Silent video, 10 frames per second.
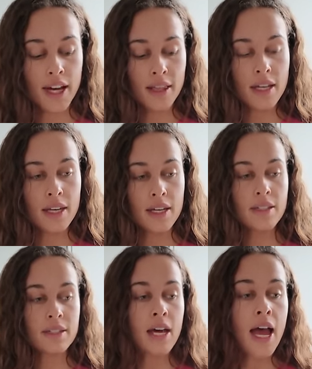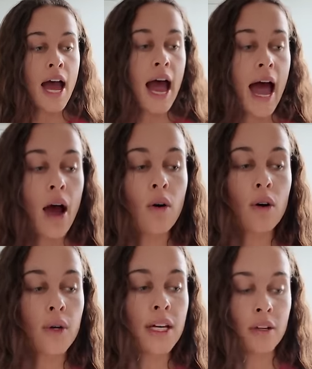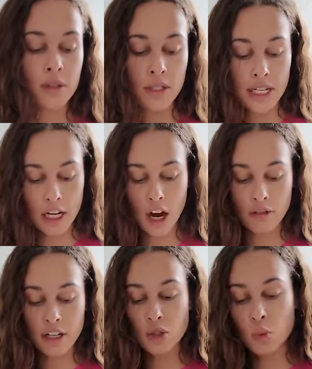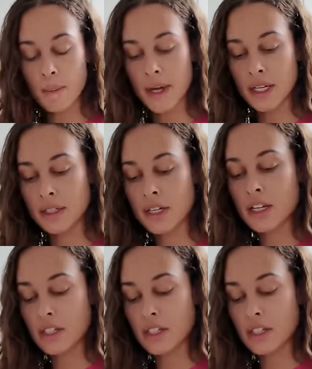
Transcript: like this, how are we going to encourage women